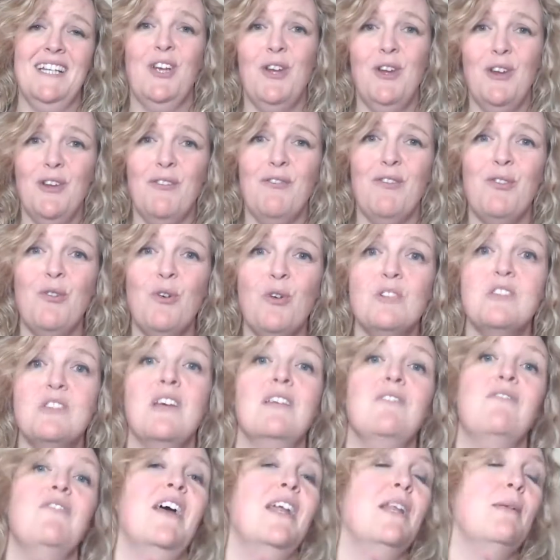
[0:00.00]
So you'd have
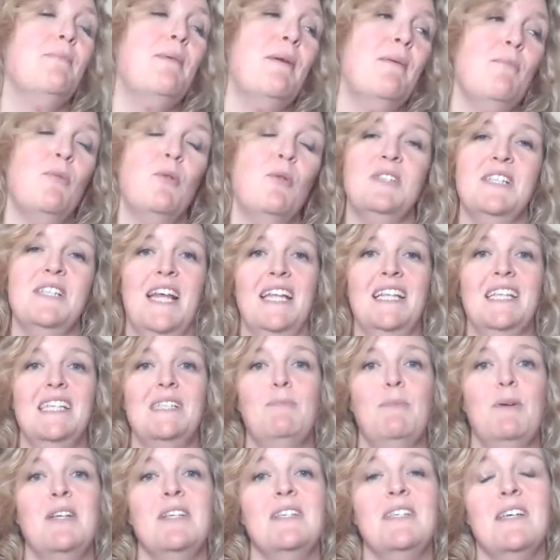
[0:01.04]
thought I'd have had a bit more
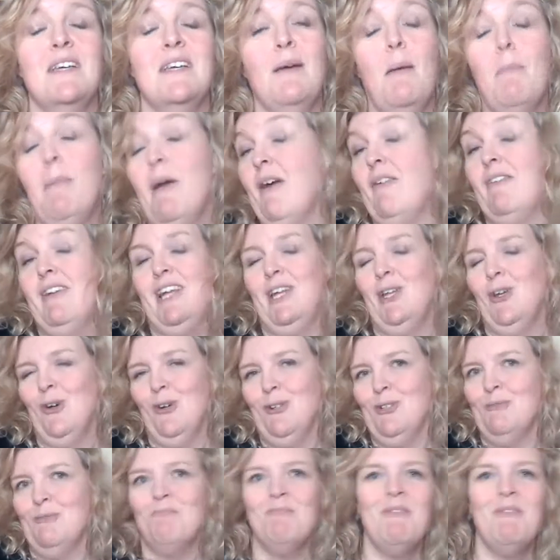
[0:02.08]
sense, but apparently not.